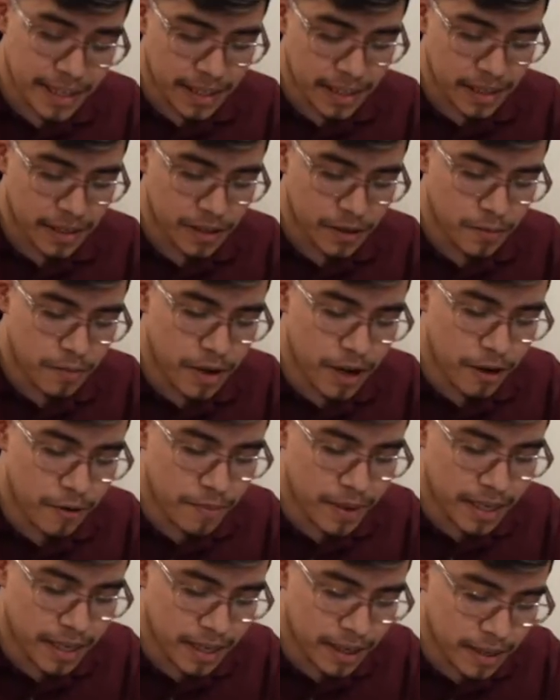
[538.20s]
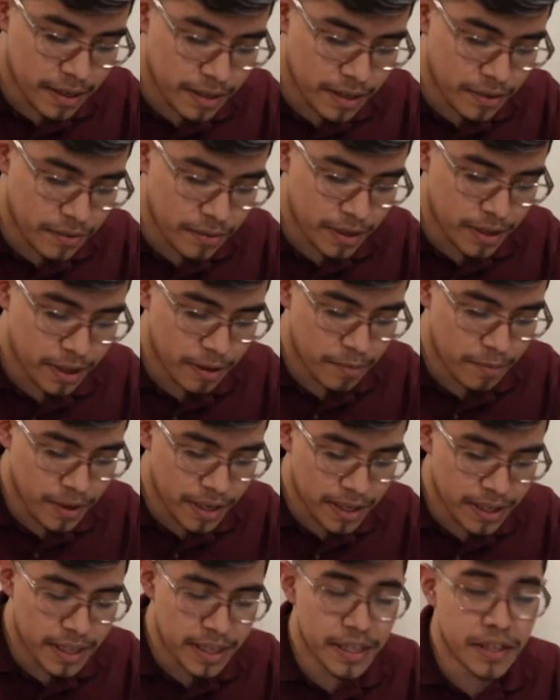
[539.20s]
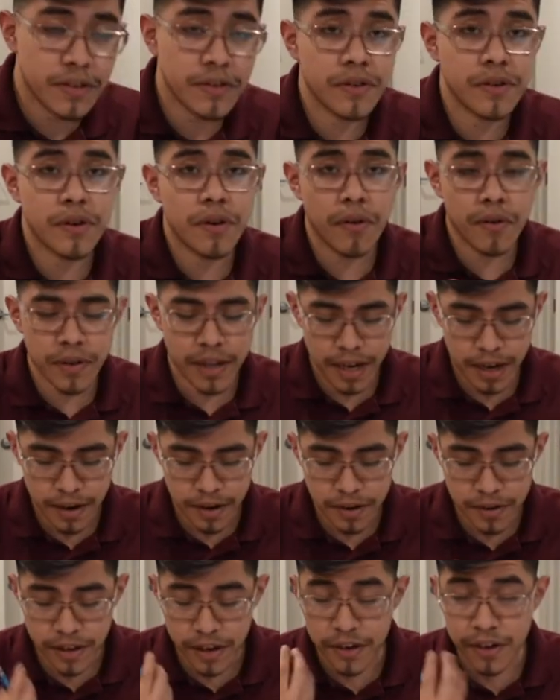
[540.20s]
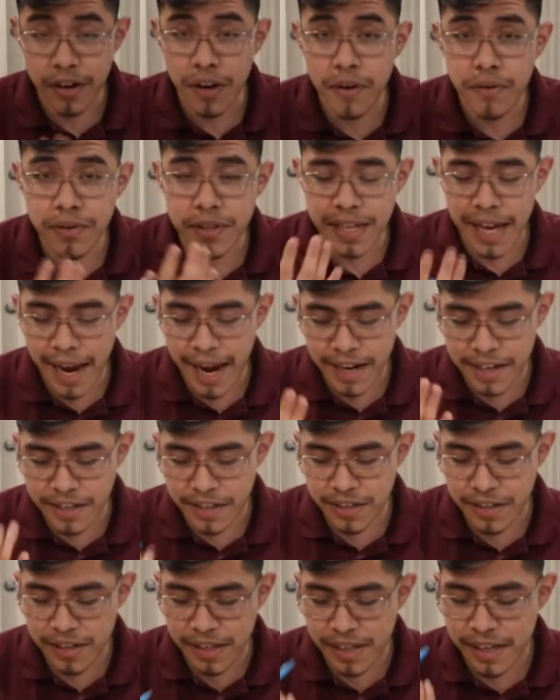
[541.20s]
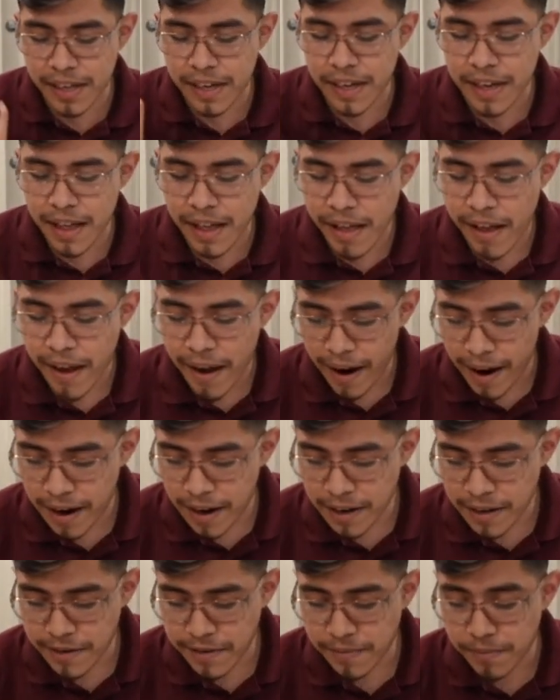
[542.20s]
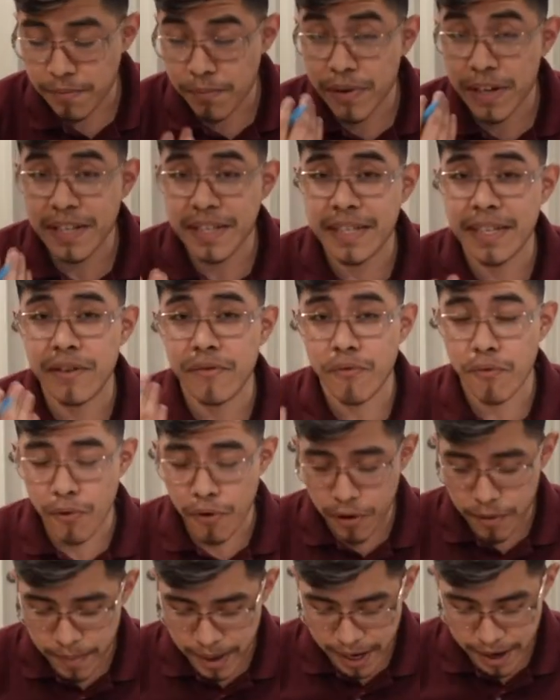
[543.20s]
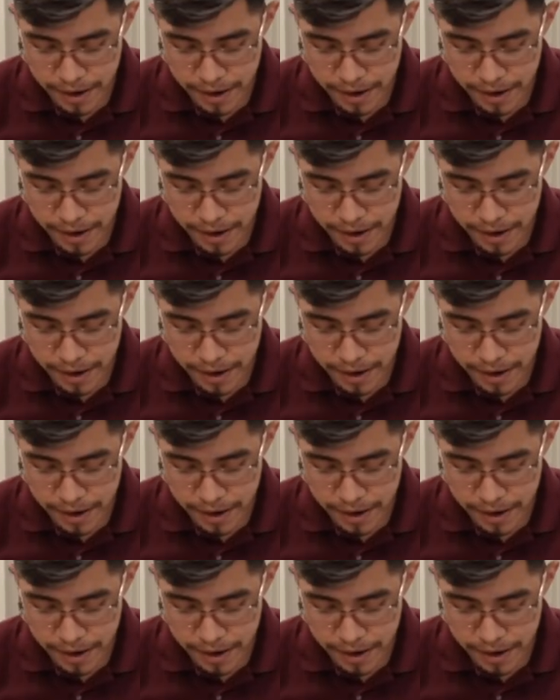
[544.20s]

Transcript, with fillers: sense of smell because when they're breathing into the cold air, their nose actually um, breathes in warm